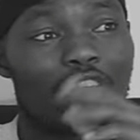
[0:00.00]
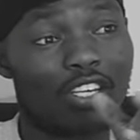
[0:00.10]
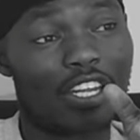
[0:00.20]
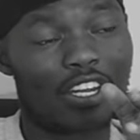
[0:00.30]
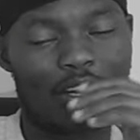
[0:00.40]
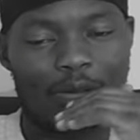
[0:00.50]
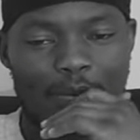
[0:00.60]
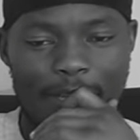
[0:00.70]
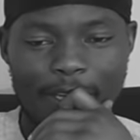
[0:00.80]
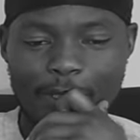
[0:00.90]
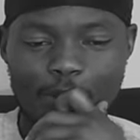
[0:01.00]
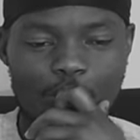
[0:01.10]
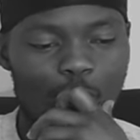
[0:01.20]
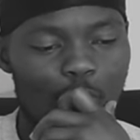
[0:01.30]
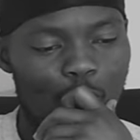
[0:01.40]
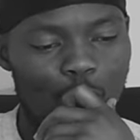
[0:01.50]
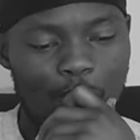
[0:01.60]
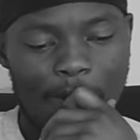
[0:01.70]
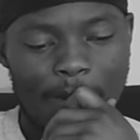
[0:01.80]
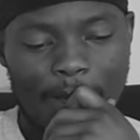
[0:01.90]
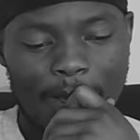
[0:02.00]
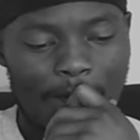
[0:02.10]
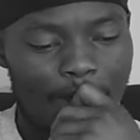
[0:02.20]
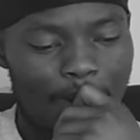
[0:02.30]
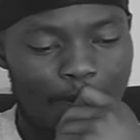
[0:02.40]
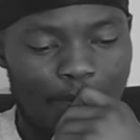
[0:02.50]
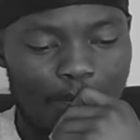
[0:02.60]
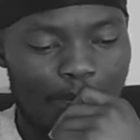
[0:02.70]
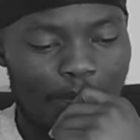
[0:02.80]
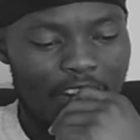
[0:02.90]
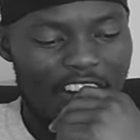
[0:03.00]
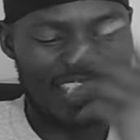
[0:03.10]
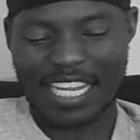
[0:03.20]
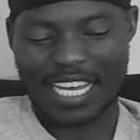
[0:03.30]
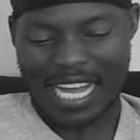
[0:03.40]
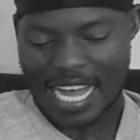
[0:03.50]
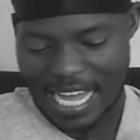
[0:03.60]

you get what i mean so um, i was like